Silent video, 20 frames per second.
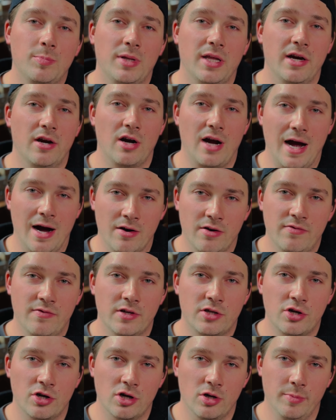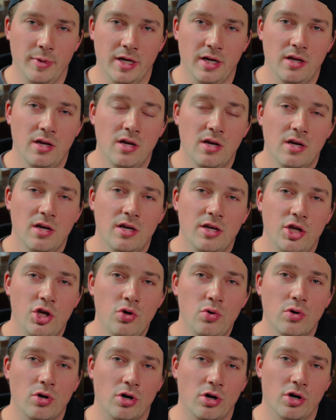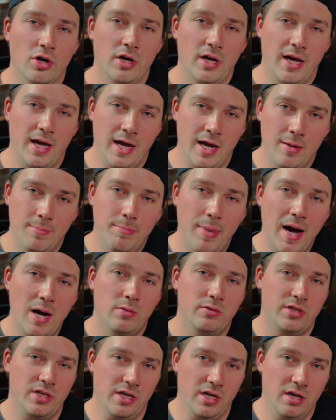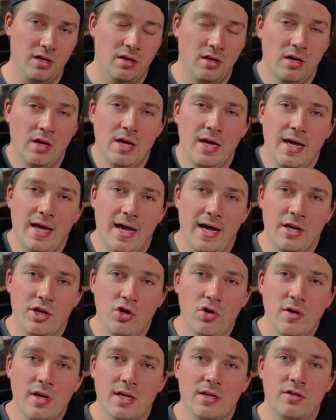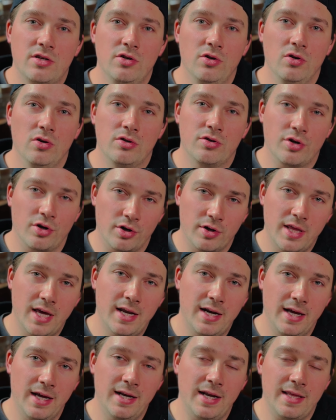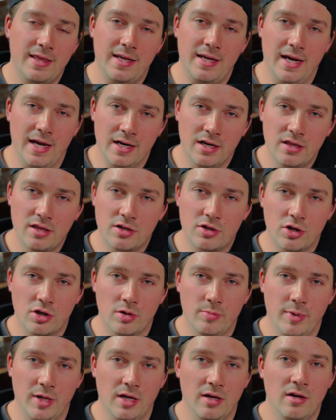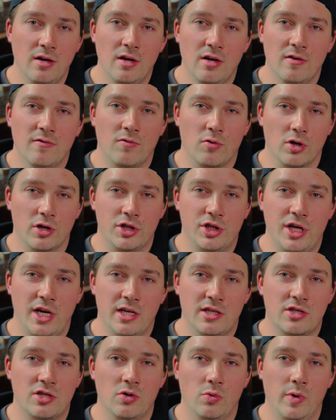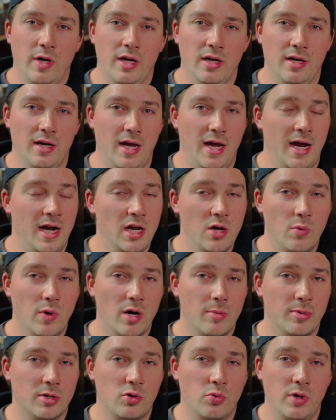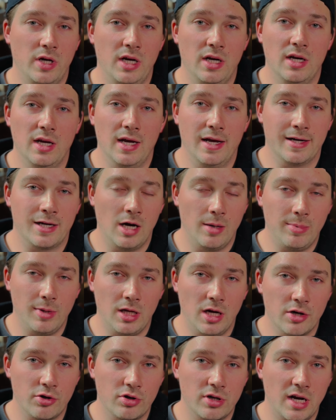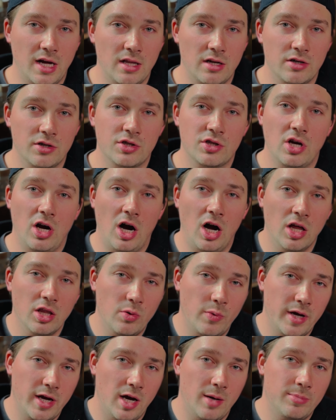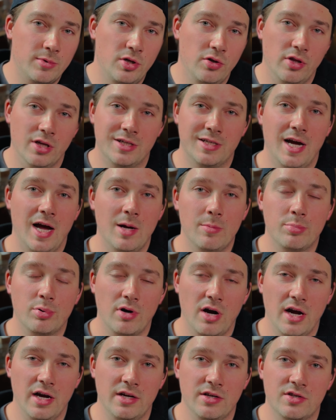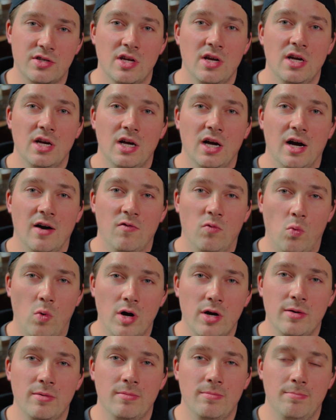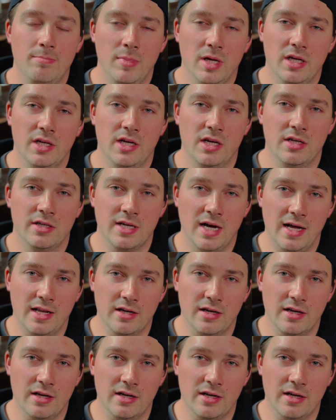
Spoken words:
player out of the tournament, you earn a bounty, and you get to turn that in at the end of the tournament for a chance to win anywhere between a couple $100 all the way up to the top prize of $1 million.